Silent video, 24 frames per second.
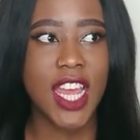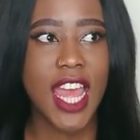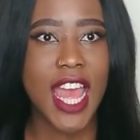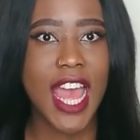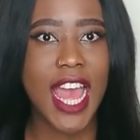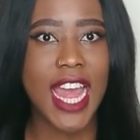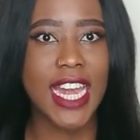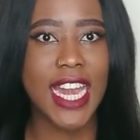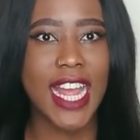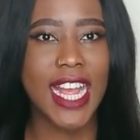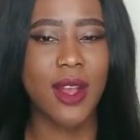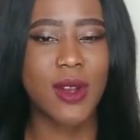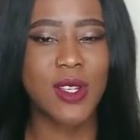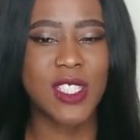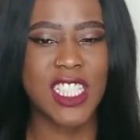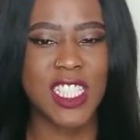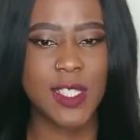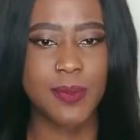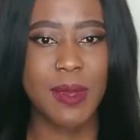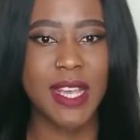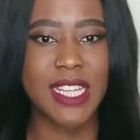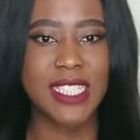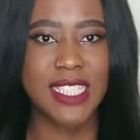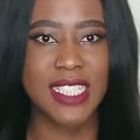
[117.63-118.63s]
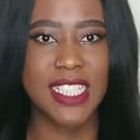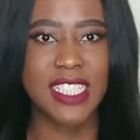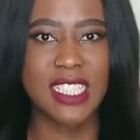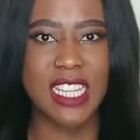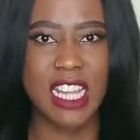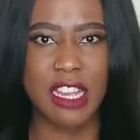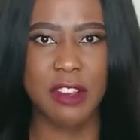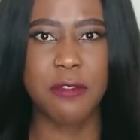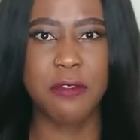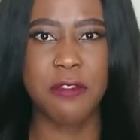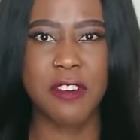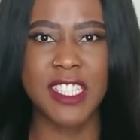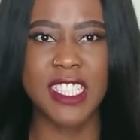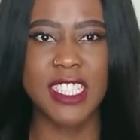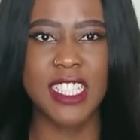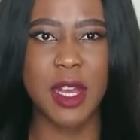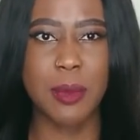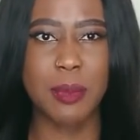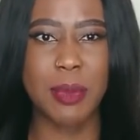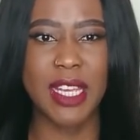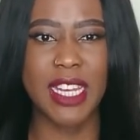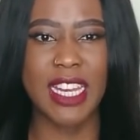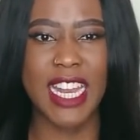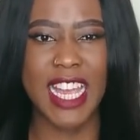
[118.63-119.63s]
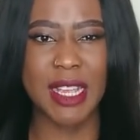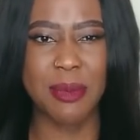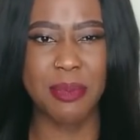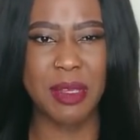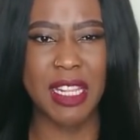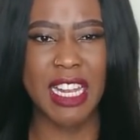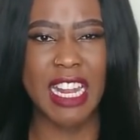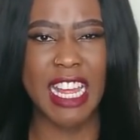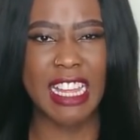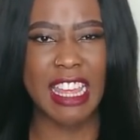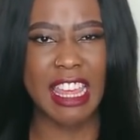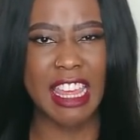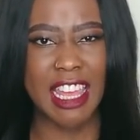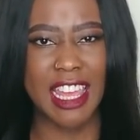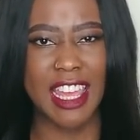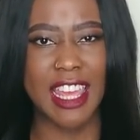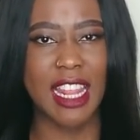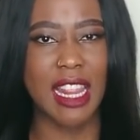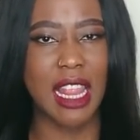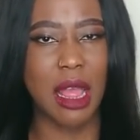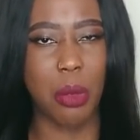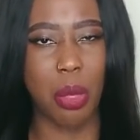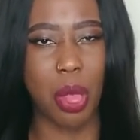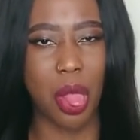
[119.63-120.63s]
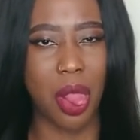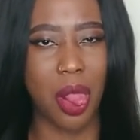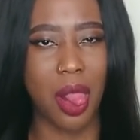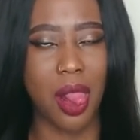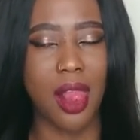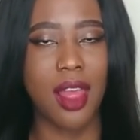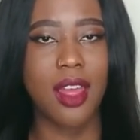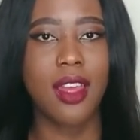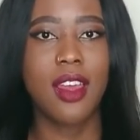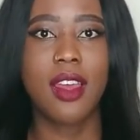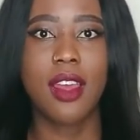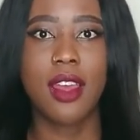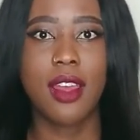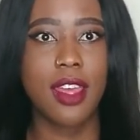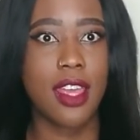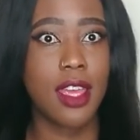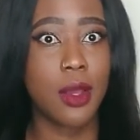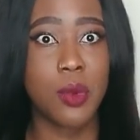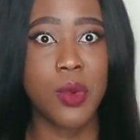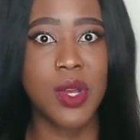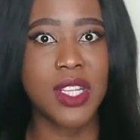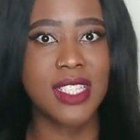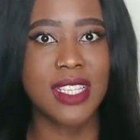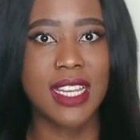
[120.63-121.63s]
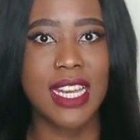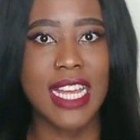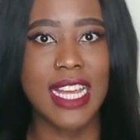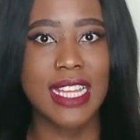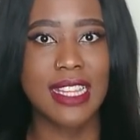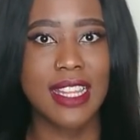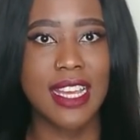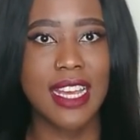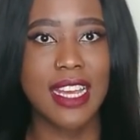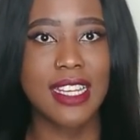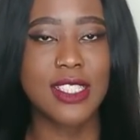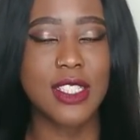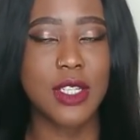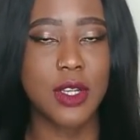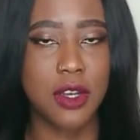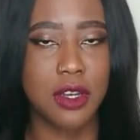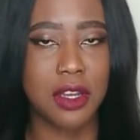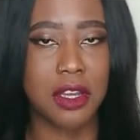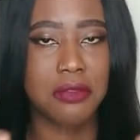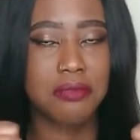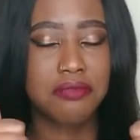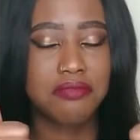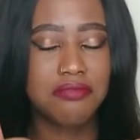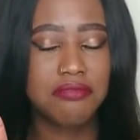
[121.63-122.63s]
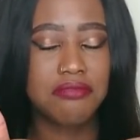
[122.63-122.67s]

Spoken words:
and like I was expecting it to like frizz up and like be like icky, like bleh. It wasn't like that, so